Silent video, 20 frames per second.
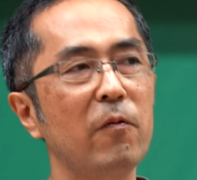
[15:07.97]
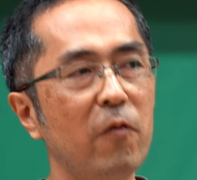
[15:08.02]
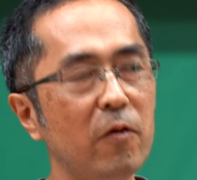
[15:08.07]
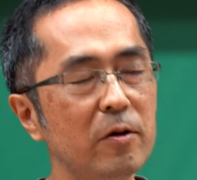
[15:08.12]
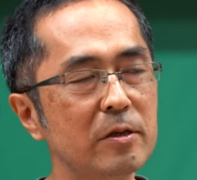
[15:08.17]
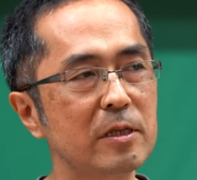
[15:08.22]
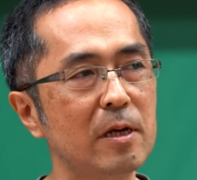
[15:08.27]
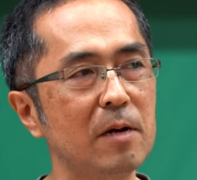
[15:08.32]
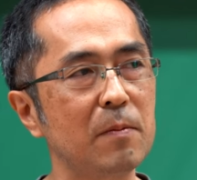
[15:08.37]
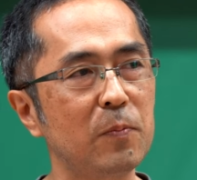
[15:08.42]

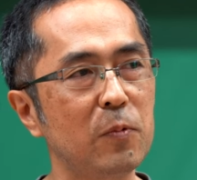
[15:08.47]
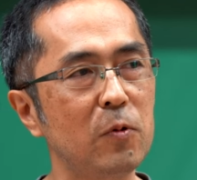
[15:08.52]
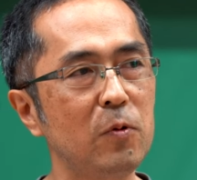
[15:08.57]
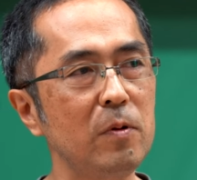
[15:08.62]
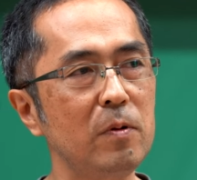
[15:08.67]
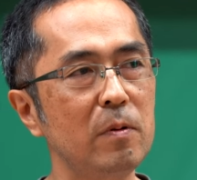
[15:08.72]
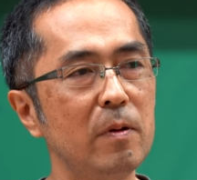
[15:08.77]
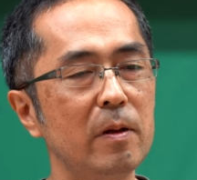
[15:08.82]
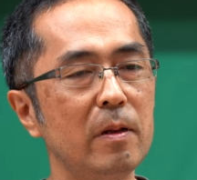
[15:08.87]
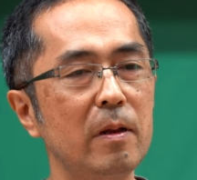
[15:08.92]
For
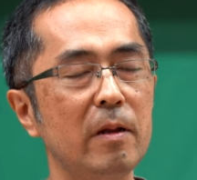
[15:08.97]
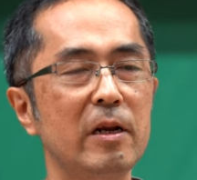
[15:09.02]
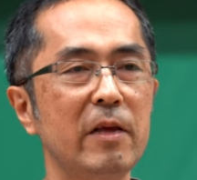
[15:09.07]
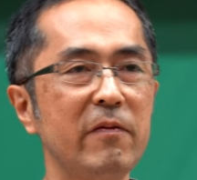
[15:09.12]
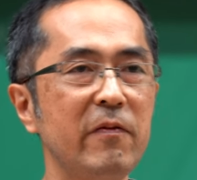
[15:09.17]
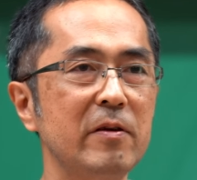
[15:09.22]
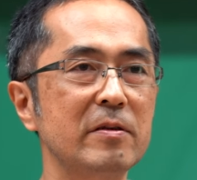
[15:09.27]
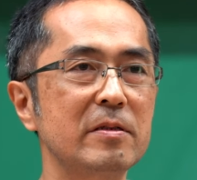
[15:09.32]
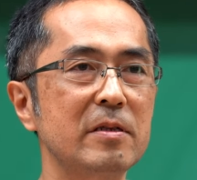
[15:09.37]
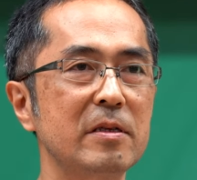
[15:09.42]
example,
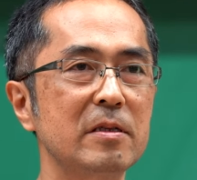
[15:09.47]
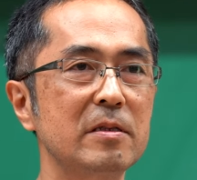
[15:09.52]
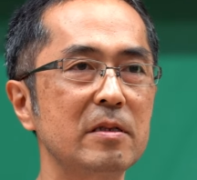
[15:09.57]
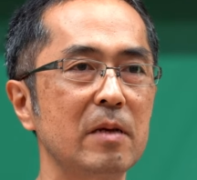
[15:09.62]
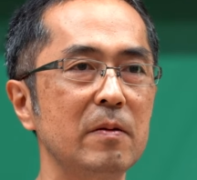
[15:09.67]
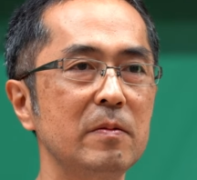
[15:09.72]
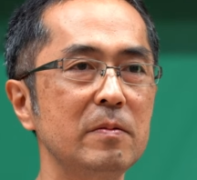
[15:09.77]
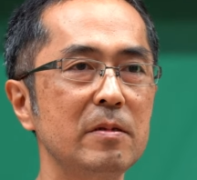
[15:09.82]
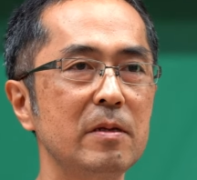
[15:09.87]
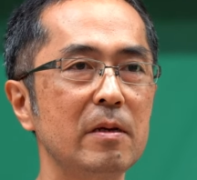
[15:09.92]
living
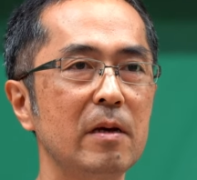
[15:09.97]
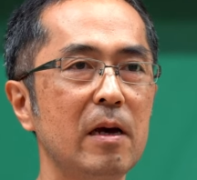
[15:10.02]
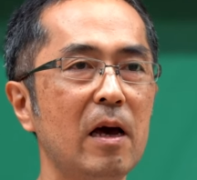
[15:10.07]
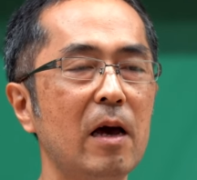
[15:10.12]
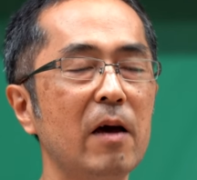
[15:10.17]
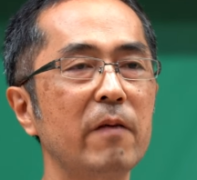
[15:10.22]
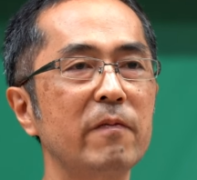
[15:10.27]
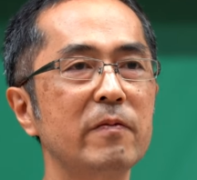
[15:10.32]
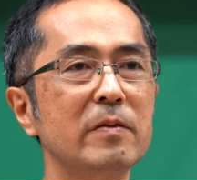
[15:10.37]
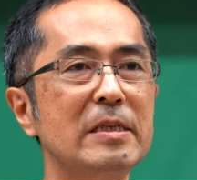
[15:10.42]
systems
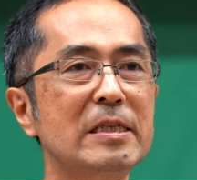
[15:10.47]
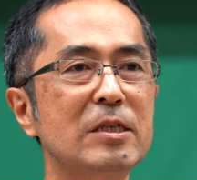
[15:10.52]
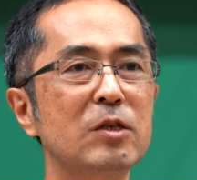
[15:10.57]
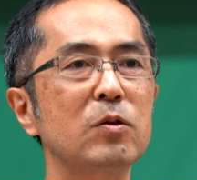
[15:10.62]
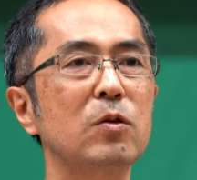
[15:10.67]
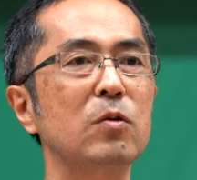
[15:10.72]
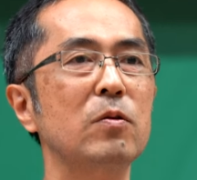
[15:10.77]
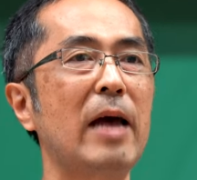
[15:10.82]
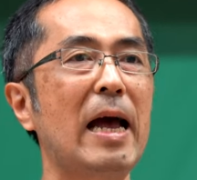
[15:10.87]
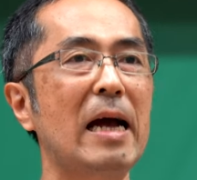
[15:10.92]
have
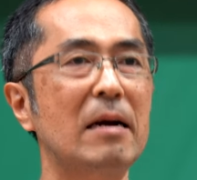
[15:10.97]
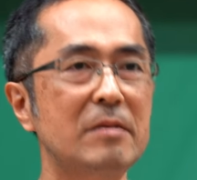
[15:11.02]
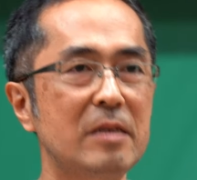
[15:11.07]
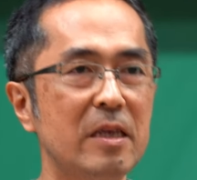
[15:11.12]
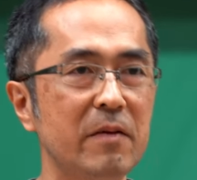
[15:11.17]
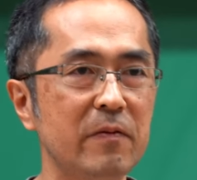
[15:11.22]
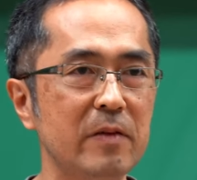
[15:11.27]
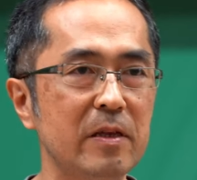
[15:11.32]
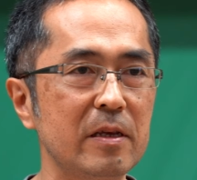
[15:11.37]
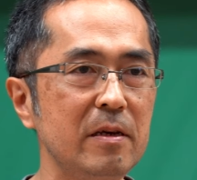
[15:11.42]
certain
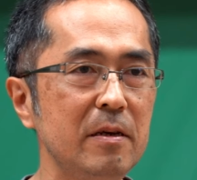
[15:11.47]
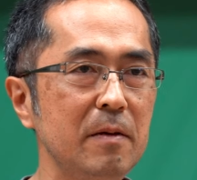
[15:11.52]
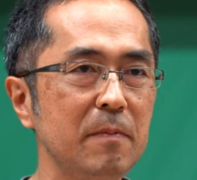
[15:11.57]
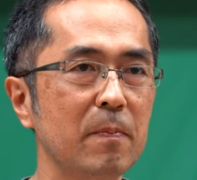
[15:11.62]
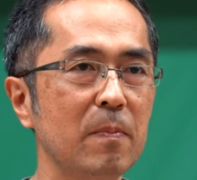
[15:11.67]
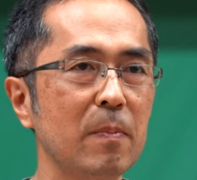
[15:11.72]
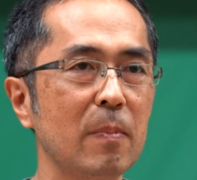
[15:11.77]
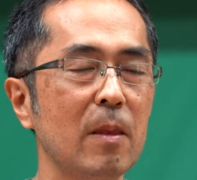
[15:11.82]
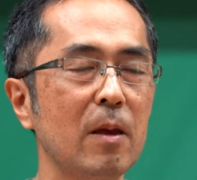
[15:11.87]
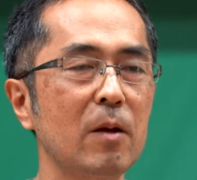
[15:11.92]
activity,